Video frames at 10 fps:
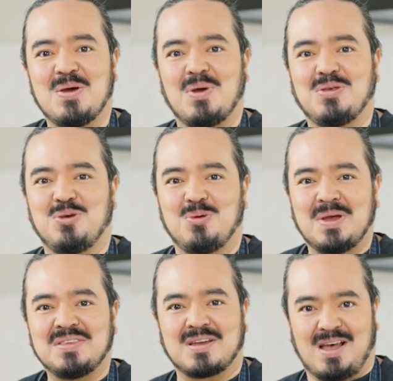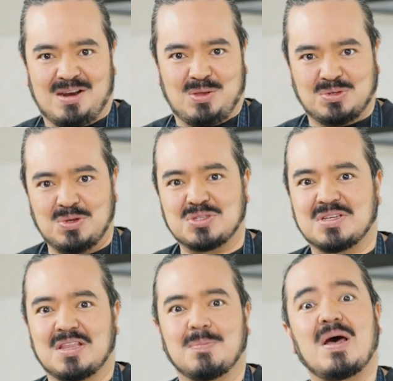when you mantecare or toss
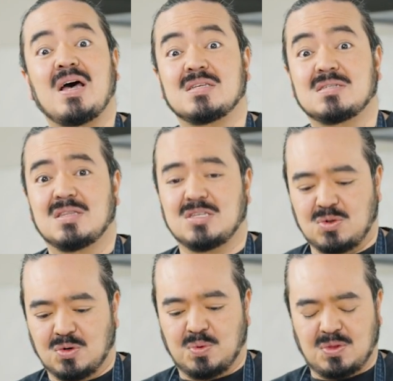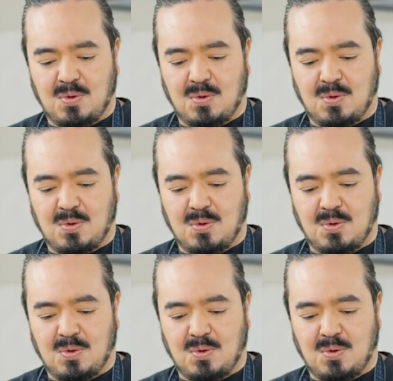together pasta that's cooked with